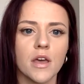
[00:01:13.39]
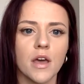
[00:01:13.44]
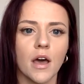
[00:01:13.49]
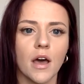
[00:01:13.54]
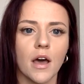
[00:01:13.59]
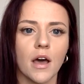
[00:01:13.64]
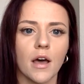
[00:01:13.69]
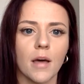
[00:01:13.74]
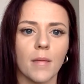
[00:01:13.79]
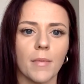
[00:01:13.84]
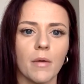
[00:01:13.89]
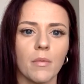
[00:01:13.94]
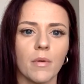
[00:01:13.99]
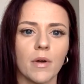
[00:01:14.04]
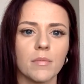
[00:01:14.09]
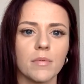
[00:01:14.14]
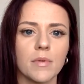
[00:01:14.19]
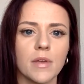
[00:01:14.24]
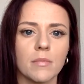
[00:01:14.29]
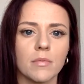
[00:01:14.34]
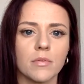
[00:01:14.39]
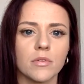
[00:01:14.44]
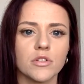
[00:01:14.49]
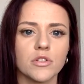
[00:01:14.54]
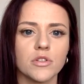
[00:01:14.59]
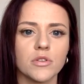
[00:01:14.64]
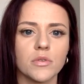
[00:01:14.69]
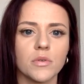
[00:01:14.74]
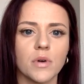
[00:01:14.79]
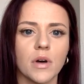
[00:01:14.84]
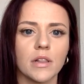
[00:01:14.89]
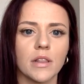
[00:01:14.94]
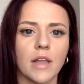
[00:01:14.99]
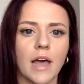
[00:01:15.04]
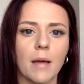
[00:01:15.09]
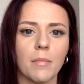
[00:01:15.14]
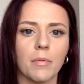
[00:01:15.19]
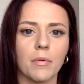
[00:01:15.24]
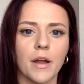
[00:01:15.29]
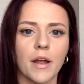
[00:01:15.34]
I want to be able to
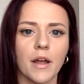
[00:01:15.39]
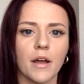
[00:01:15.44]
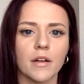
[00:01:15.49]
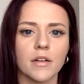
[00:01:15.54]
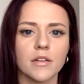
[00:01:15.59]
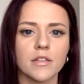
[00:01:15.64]
elaborate on a